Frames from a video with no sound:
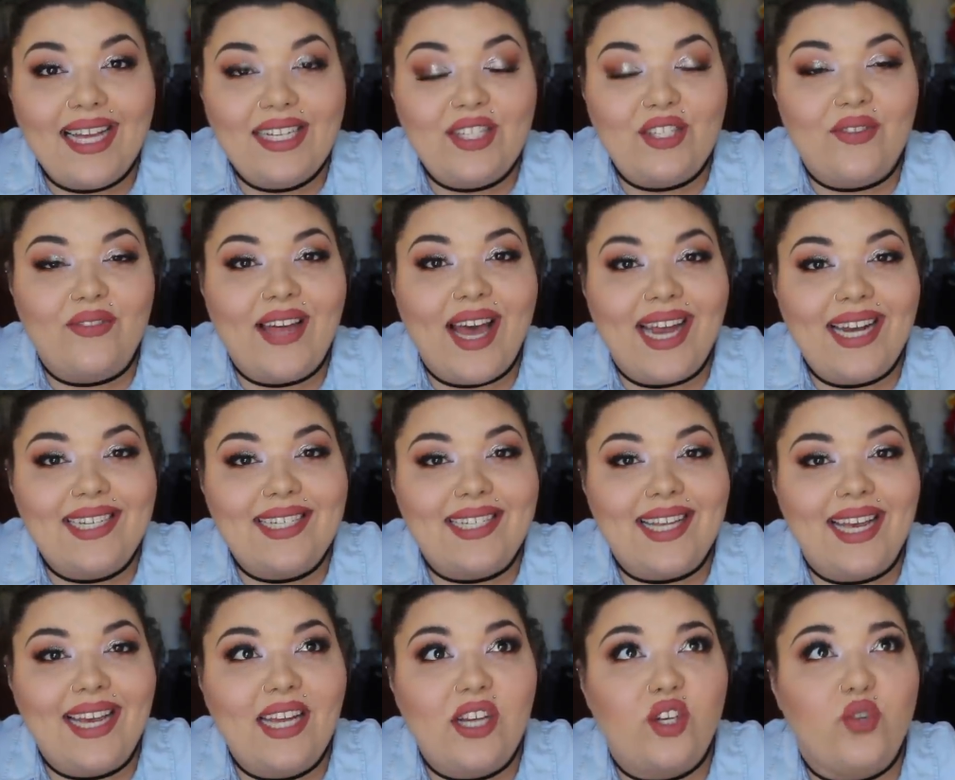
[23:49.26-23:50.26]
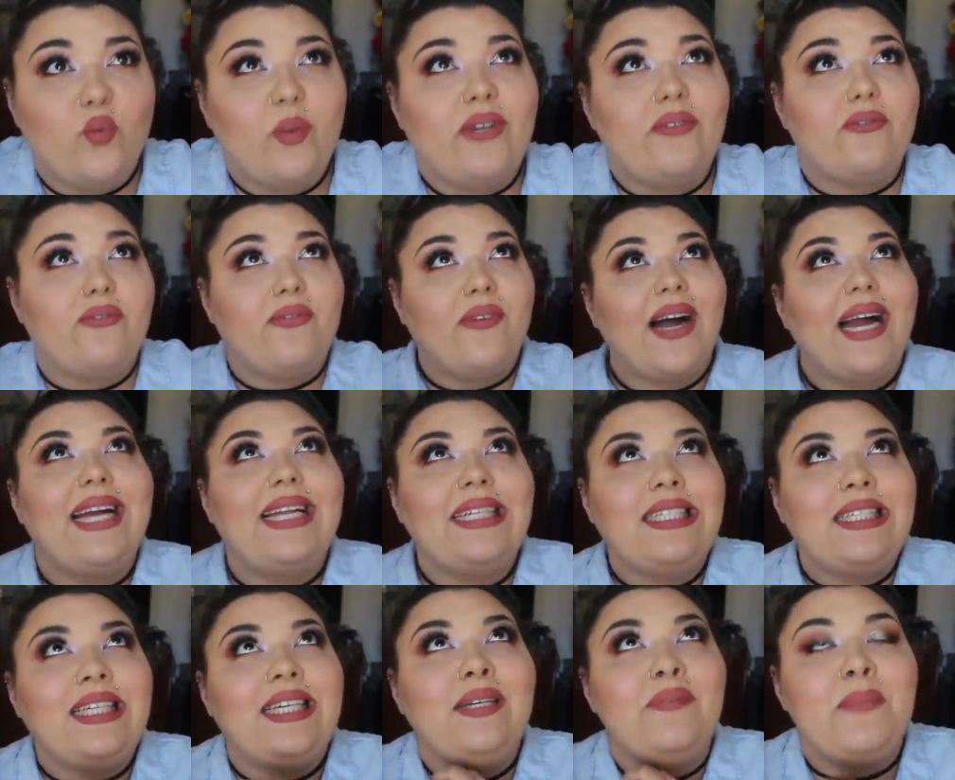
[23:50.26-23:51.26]
So that is it. We
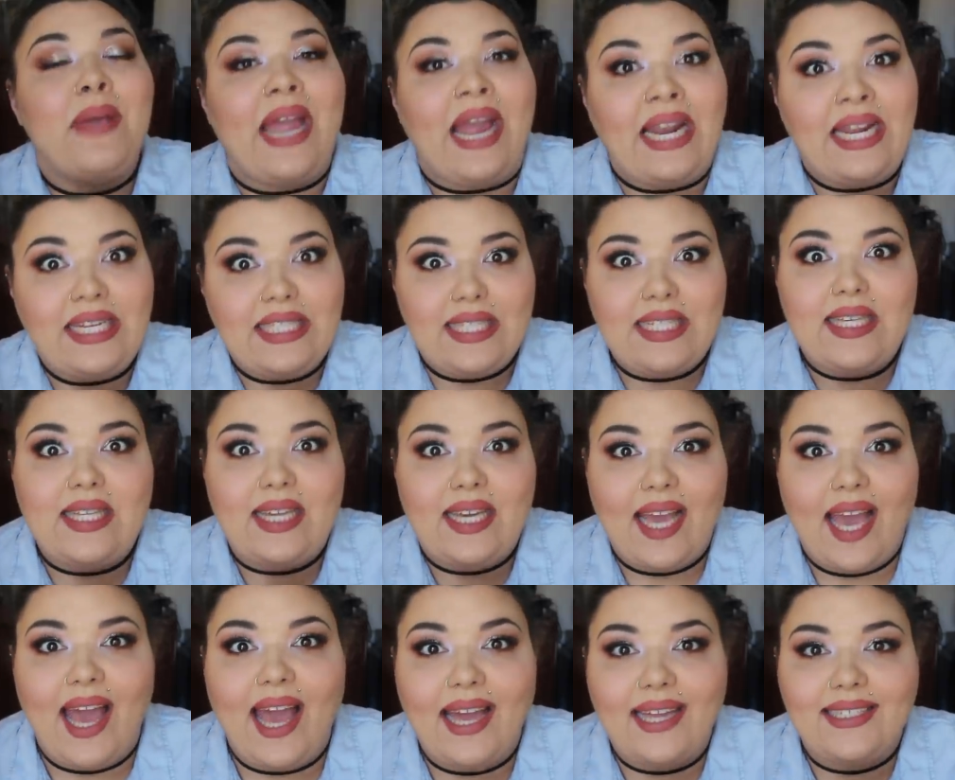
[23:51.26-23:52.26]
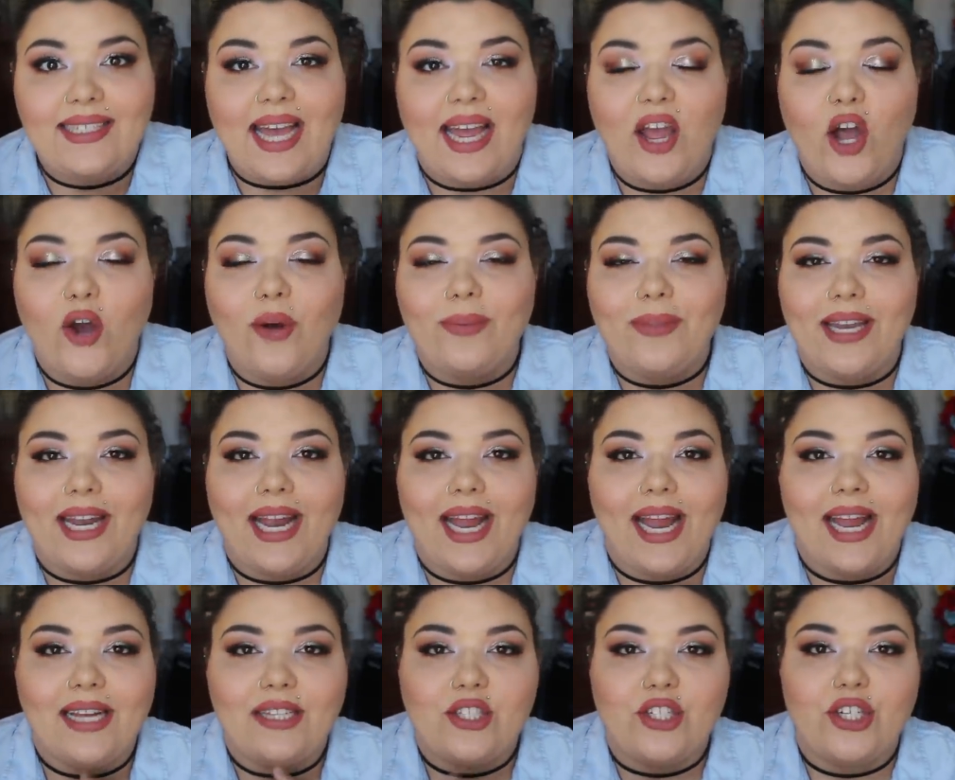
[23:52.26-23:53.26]
finally made it to the end. I hope that I
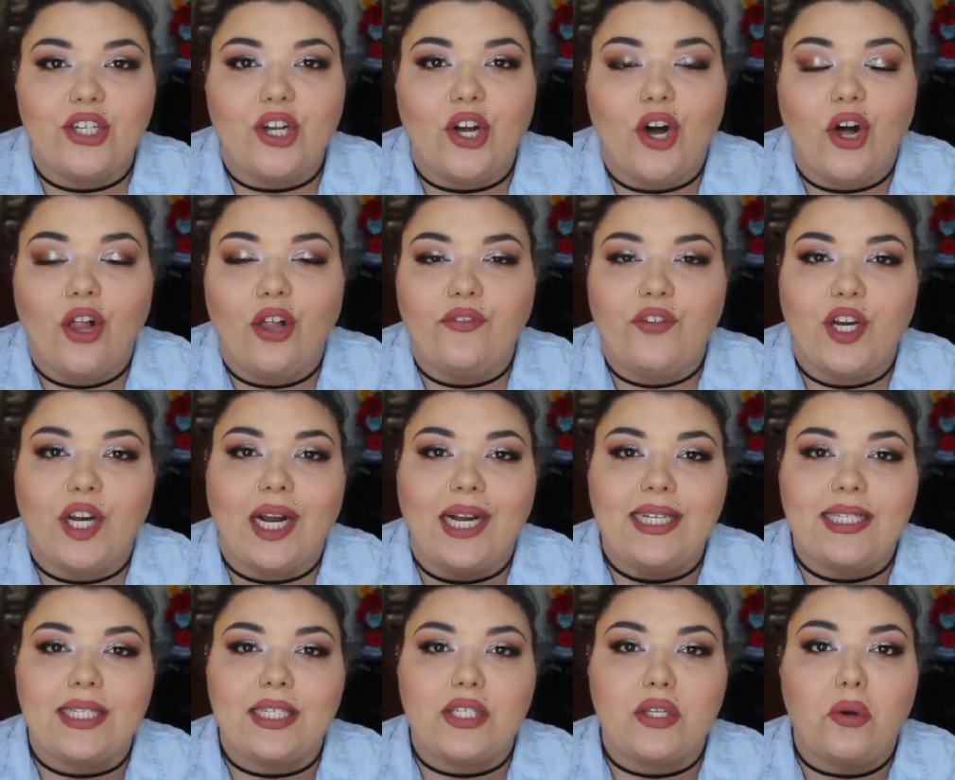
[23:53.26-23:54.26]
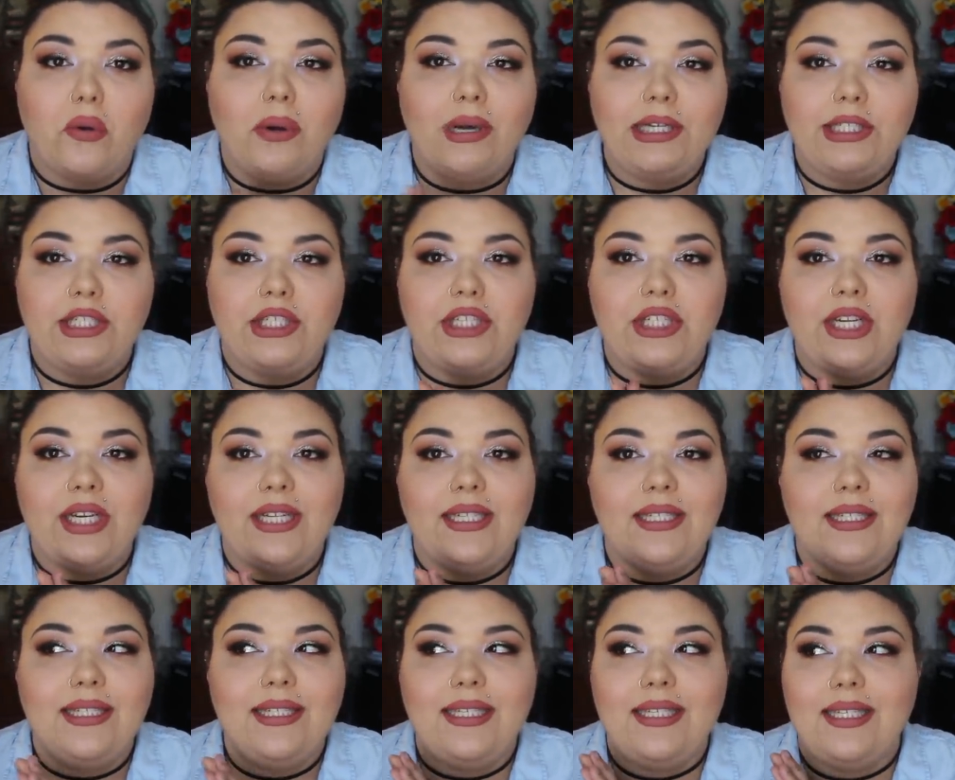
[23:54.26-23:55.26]
answered all of your guys'
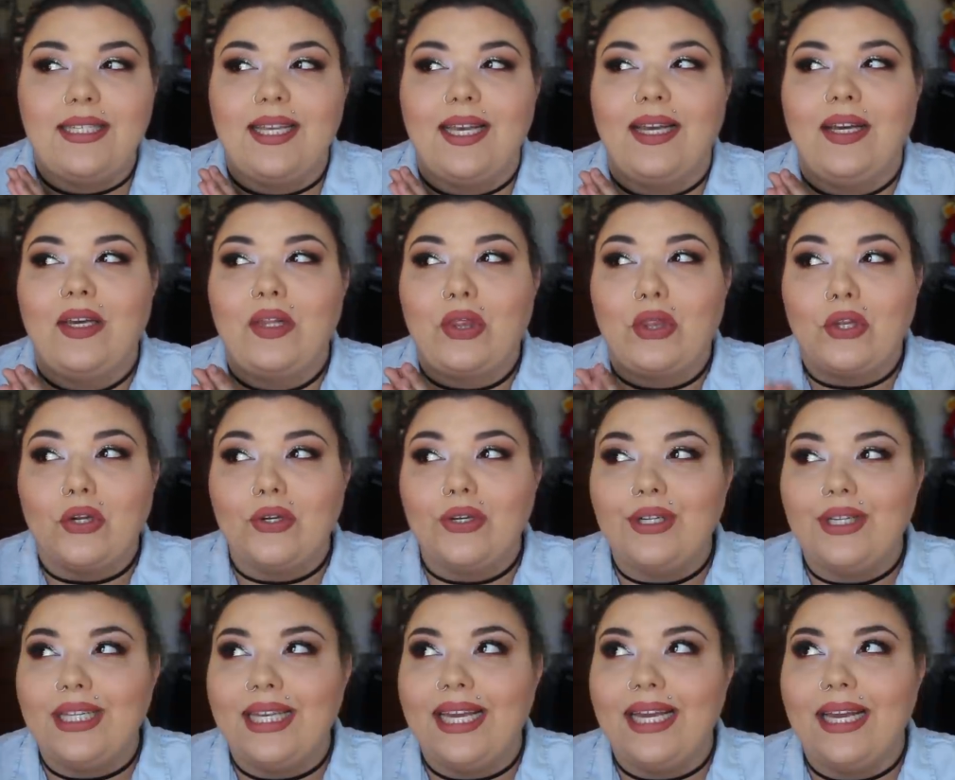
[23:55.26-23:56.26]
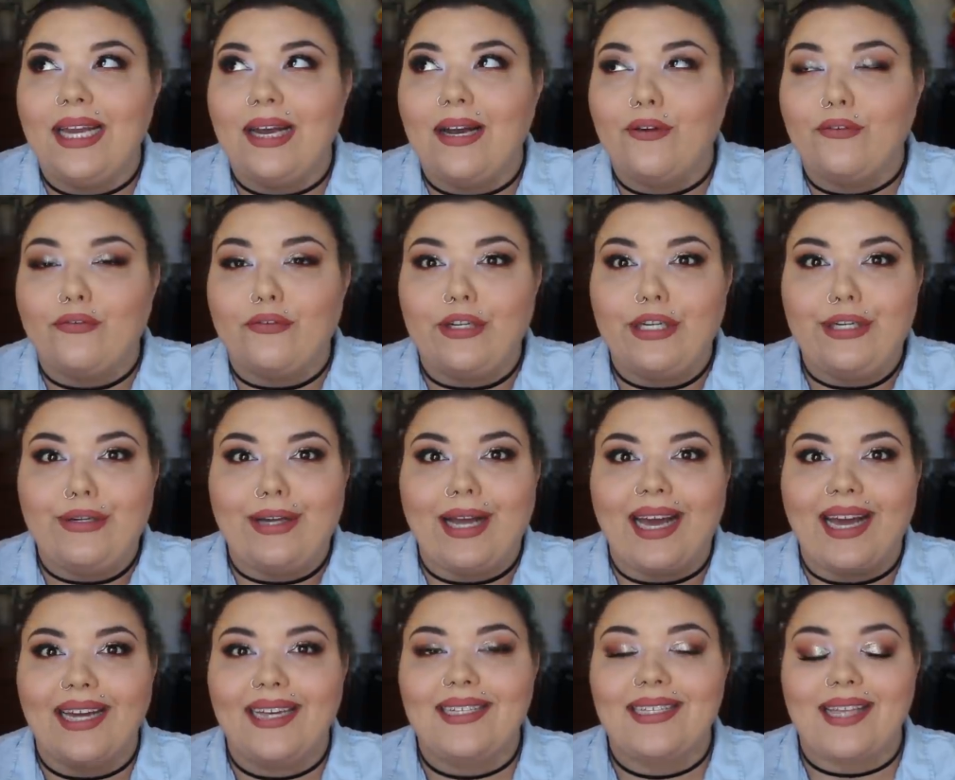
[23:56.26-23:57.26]
questions thoroughly enough for you
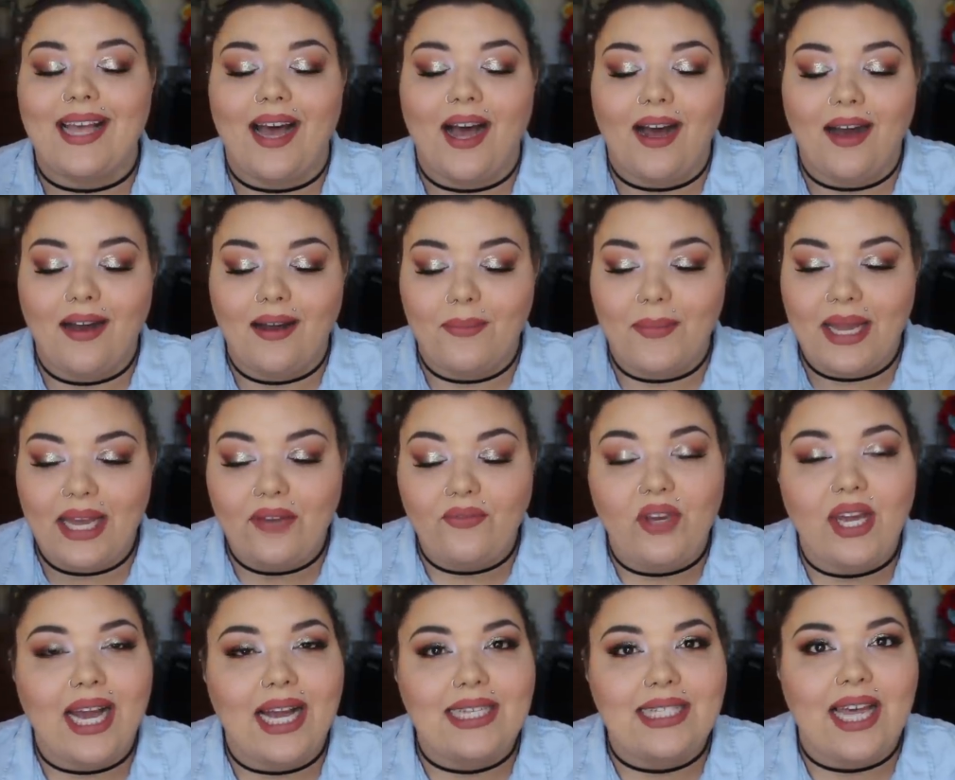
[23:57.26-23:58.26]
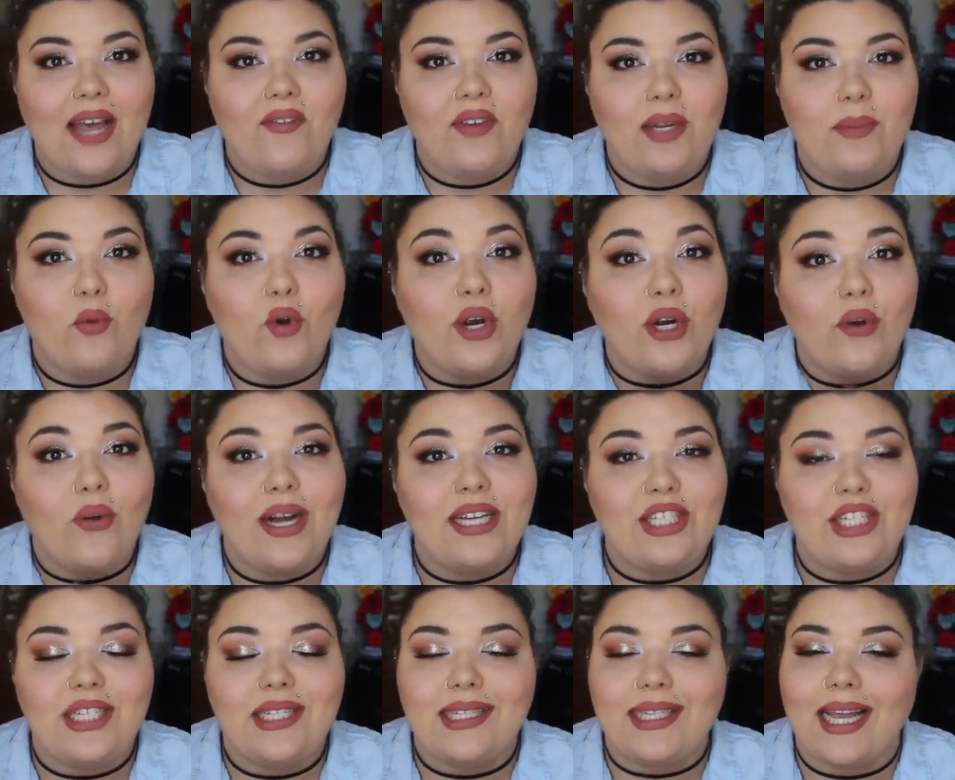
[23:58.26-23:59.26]
guys. Um, if you guys have any more
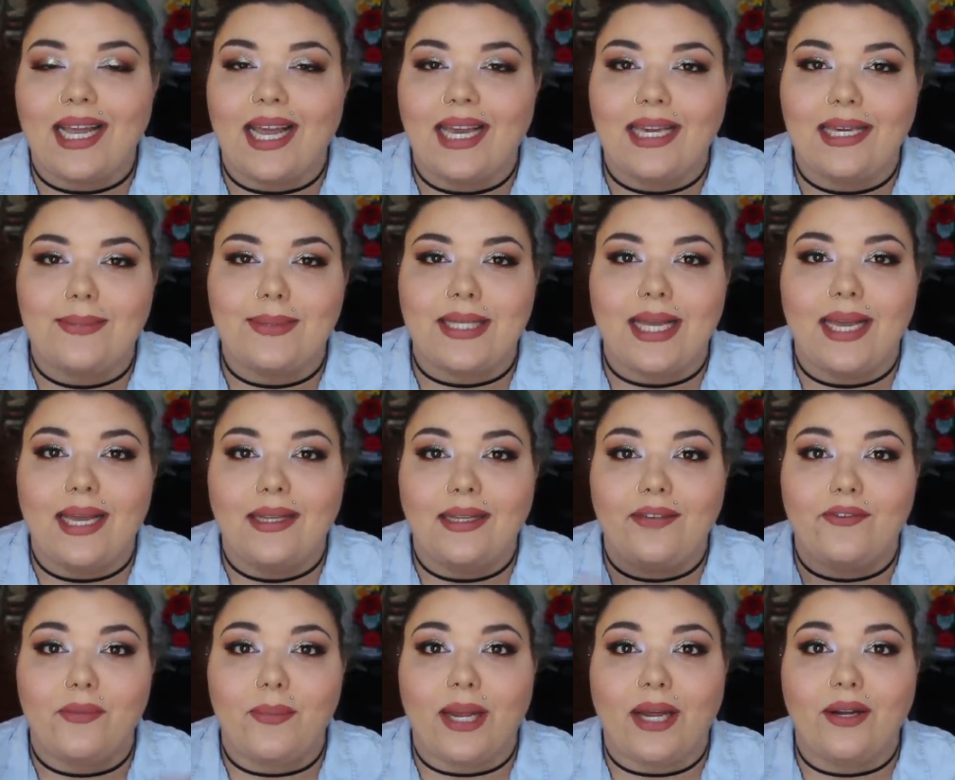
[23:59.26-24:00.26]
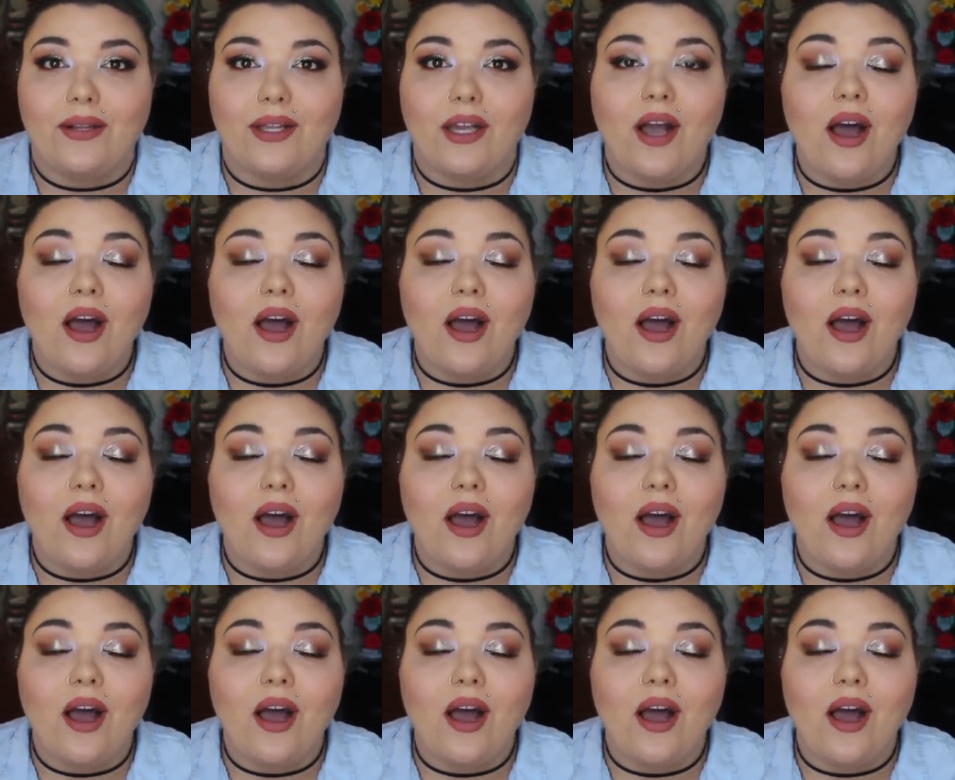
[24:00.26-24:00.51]
questions, like I keep saying, leave them down in the